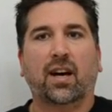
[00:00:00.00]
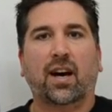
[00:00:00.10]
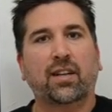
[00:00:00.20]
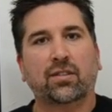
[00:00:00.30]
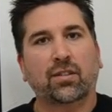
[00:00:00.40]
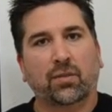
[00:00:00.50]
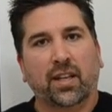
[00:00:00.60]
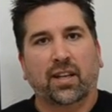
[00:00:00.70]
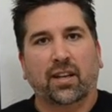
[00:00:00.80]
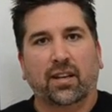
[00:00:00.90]
I just don't
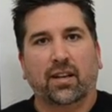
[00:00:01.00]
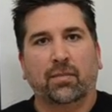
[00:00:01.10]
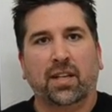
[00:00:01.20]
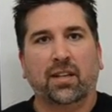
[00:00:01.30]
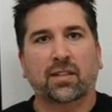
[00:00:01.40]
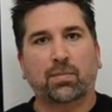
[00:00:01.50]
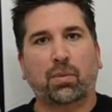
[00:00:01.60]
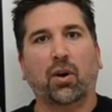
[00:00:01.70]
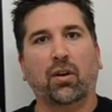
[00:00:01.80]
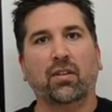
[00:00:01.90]
get it. I mean, it's
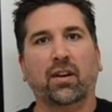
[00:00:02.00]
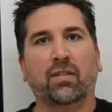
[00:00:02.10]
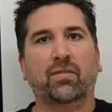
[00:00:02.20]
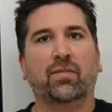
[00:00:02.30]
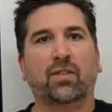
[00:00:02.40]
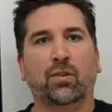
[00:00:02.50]
part of